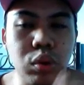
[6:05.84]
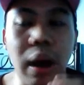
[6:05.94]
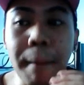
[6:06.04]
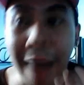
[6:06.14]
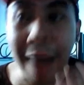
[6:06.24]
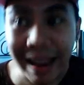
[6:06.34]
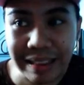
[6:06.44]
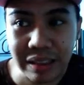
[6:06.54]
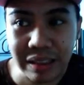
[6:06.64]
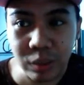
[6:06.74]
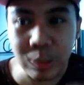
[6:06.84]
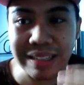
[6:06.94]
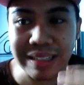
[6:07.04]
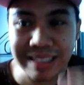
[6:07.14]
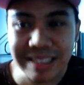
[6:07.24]
abide with
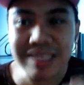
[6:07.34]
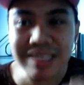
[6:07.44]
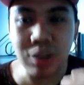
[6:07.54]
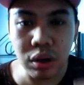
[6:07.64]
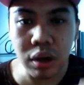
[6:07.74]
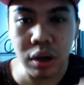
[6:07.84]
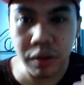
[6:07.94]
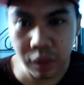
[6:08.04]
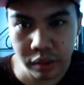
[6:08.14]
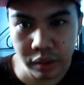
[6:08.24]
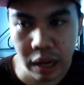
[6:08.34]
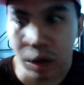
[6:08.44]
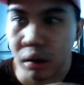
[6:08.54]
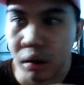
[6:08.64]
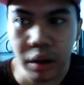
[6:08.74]
this code of
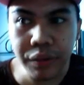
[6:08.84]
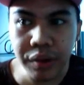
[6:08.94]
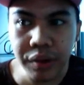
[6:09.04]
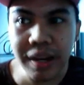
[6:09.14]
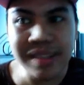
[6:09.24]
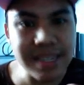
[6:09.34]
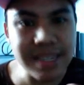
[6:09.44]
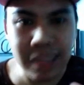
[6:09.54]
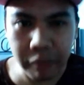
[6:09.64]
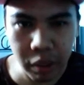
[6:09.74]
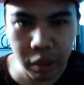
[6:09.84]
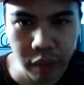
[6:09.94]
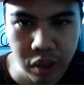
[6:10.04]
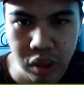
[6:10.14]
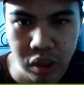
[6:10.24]
conduct. Code of conduct just like
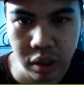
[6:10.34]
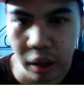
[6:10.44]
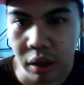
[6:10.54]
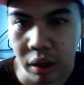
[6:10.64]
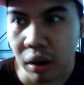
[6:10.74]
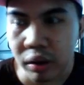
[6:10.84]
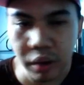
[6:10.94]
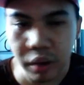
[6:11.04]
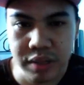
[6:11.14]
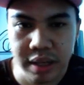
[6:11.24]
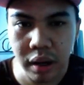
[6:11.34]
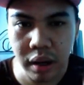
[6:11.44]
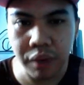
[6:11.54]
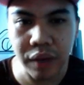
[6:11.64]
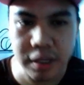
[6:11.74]
regulation, a code of set
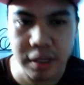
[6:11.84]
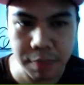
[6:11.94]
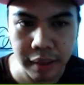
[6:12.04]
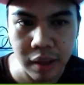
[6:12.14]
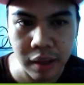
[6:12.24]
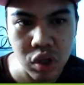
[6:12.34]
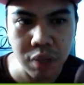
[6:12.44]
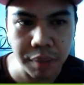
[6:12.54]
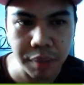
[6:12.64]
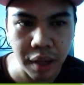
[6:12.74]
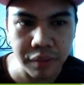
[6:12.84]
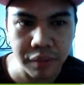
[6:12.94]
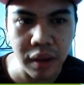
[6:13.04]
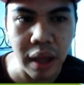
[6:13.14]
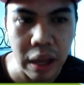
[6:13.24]
of expectation,
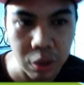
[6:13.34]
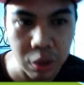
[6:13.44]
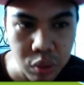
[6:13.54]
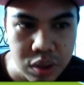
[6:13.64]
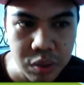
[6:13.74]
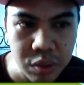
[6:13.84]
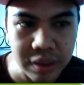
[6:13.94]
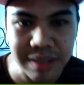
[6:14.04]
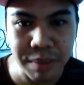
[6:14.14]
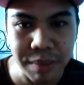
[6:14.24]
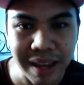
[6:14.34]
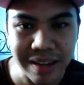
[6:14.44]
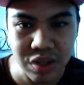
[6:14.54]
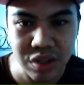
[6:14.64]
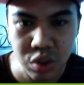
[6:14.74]
behavior, and rules written by
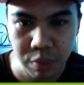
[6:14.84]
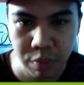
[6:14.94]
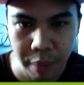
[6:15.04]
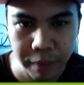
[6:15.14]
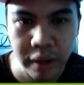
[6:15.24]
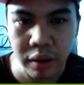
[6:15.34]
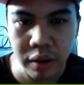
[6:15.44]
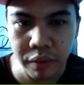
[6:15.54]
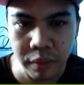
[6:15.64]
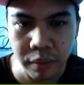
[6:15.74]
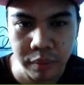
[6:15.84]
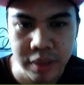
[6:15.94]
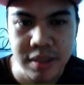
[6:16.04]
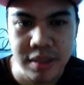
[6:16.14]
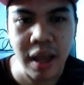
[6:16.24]
industry member,
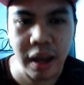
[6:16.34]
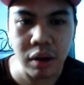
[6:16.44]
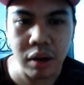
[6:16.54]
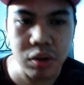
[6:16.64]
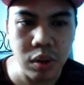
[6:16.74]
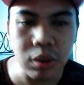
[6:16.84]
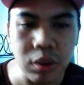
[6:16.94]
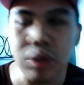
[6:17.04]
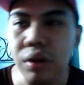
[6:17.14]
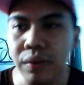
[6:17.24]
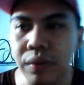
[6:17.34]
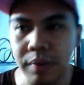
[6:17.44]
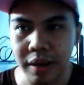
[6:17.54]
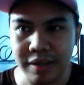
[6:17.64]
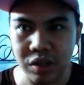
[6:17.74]
governments, and also
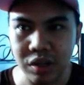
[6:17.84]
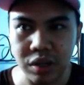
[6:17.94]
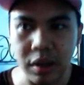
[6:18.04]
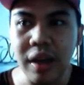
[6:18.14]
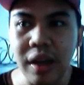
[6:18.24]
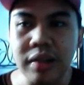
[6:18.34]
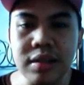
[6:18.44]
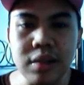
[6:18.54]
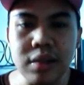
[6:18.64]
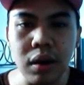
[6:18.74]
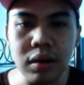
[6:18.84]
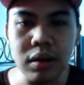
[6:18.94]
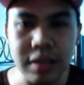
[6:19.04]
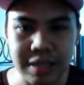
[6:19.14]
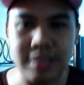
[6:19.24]
non-government organization. This all
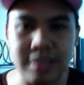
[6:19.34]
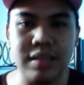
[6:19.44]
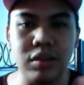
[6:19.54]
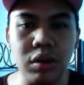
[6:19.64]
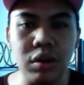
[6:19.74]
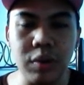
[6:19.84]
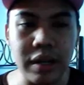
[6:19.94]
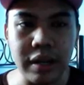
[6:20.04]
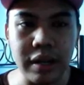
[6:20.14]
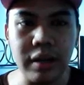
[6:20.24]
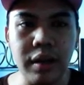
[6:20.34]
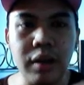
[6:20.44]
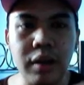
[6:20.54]
is not really